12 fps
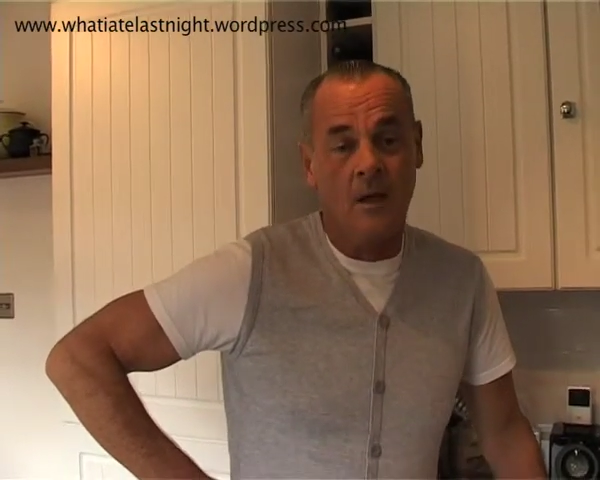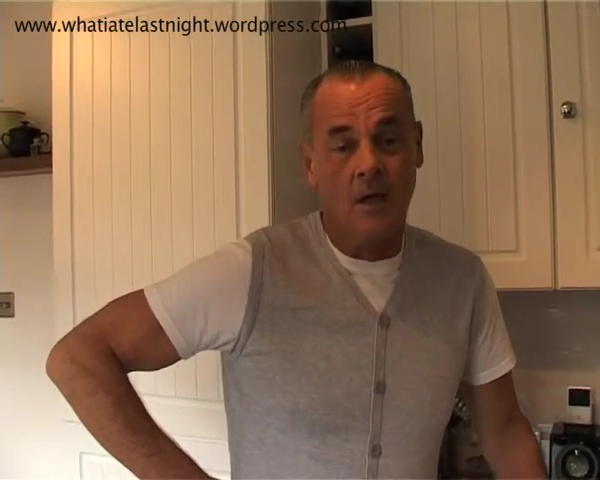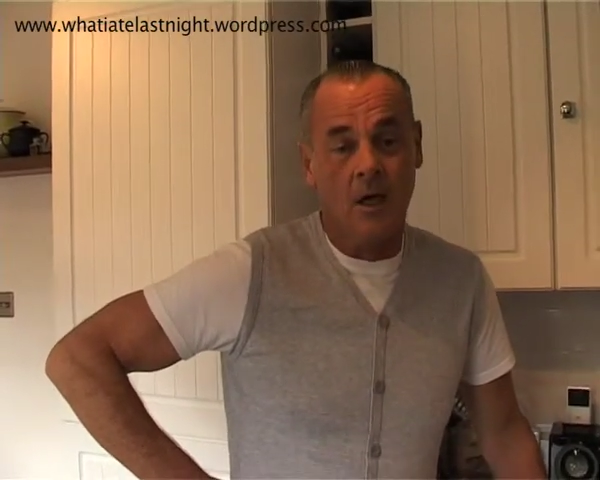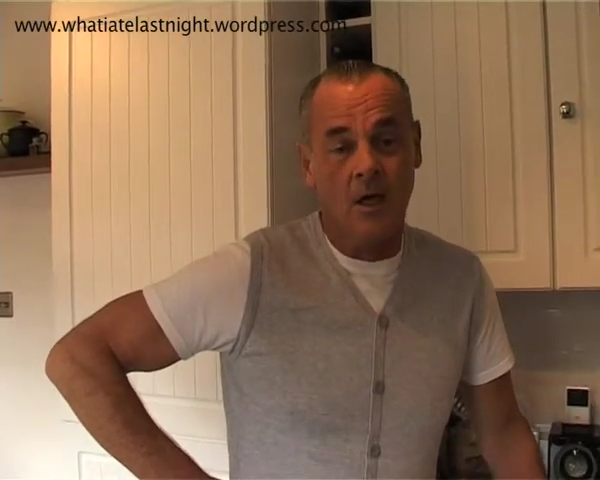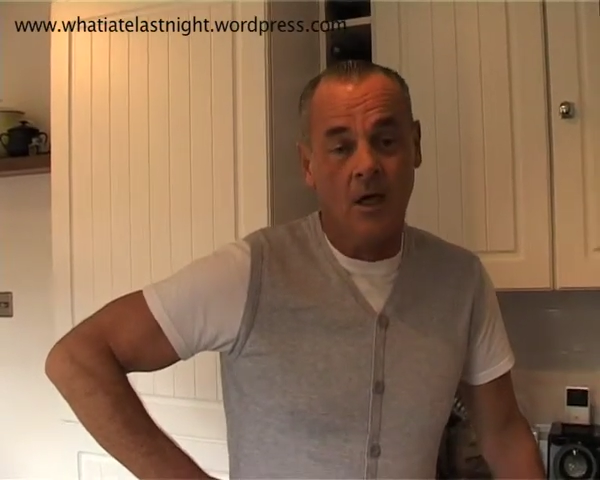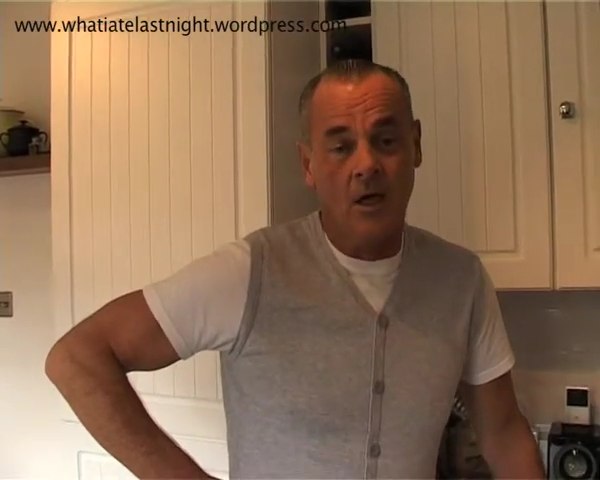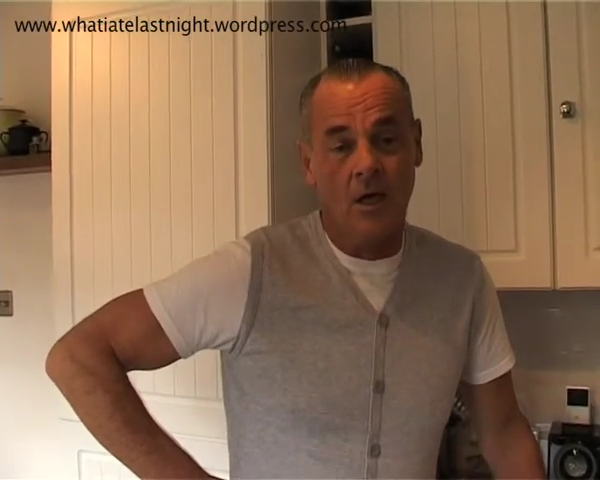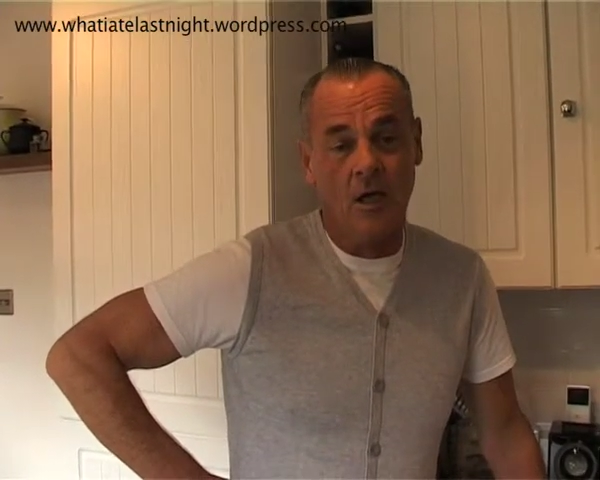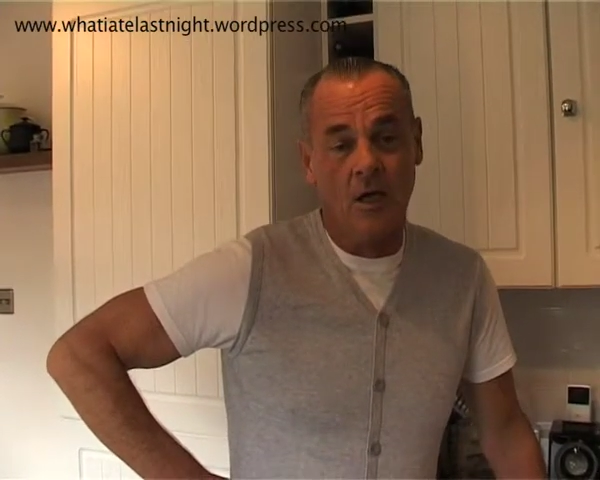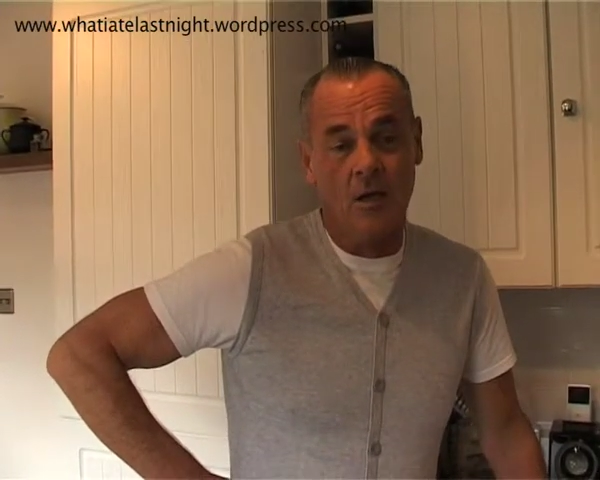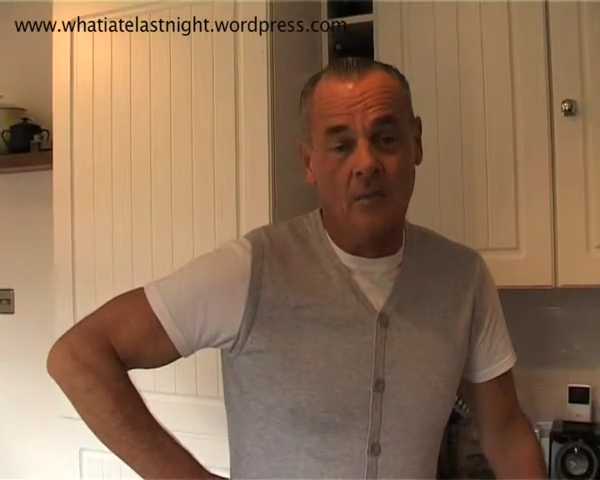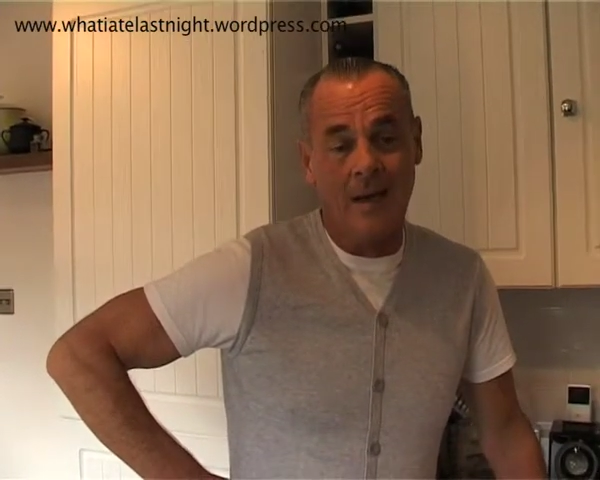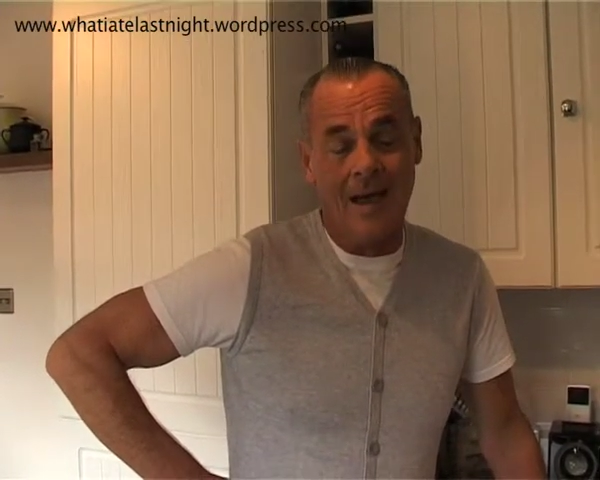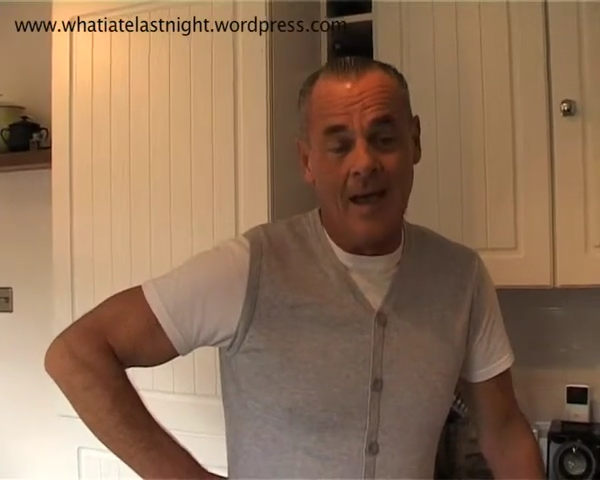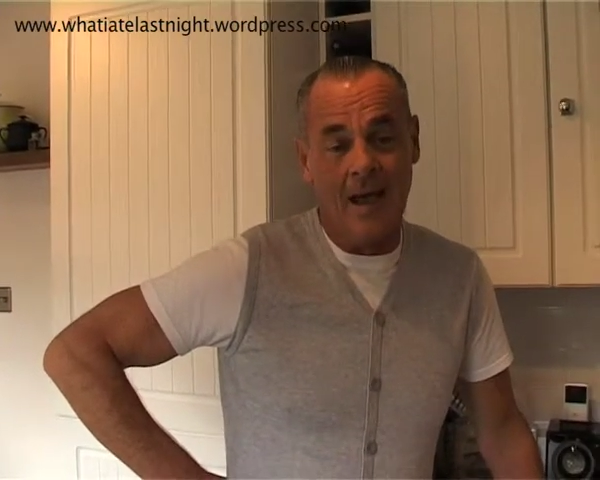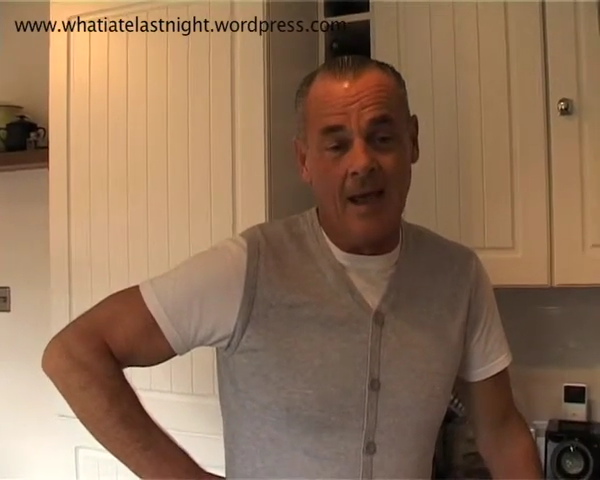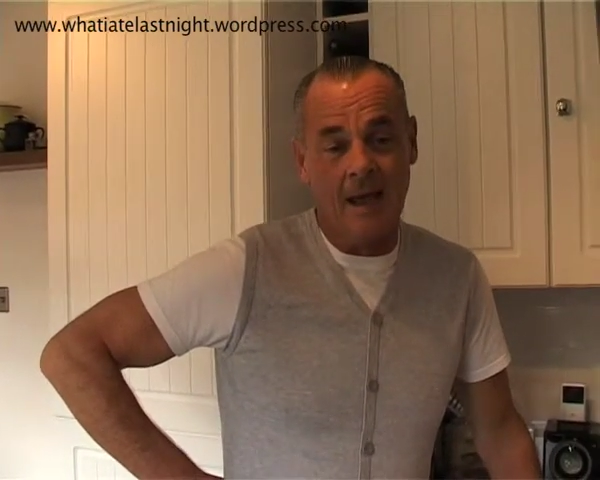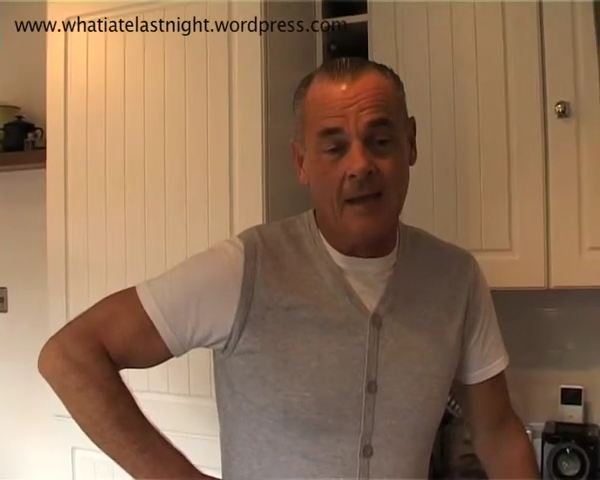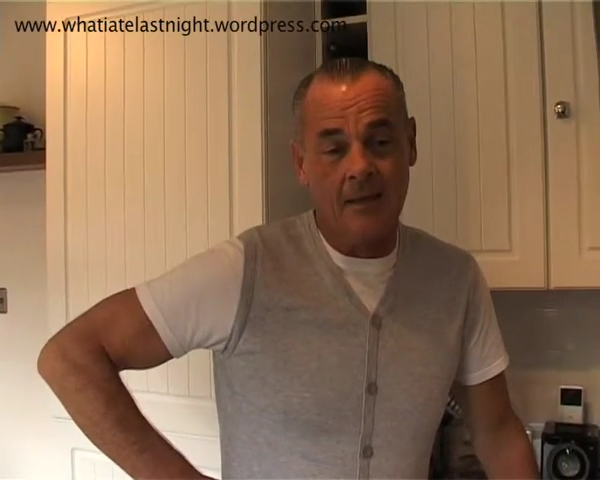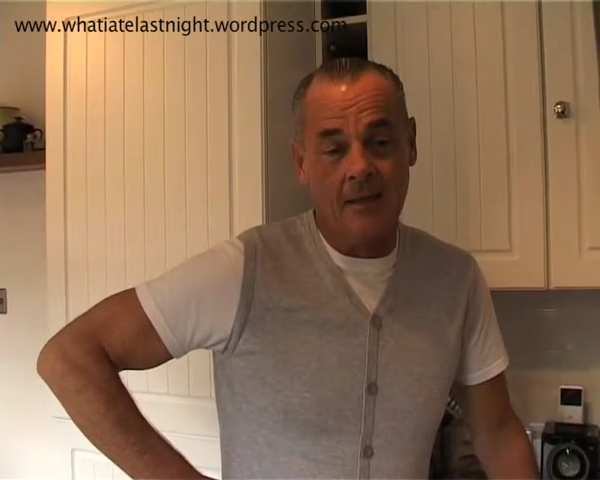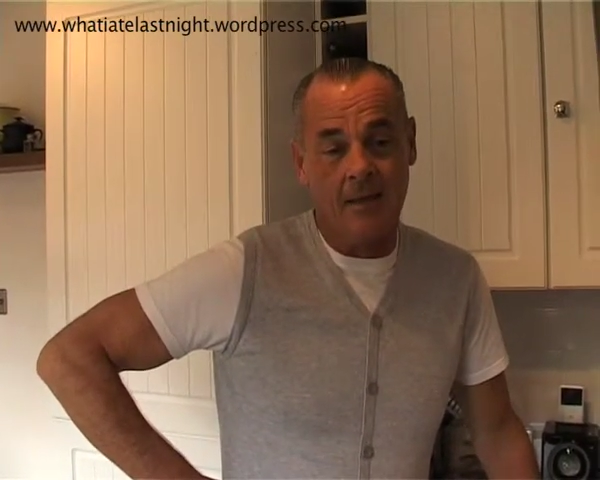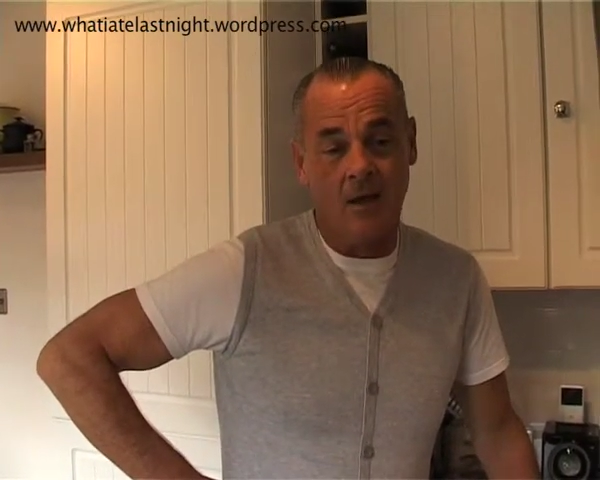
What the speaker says: And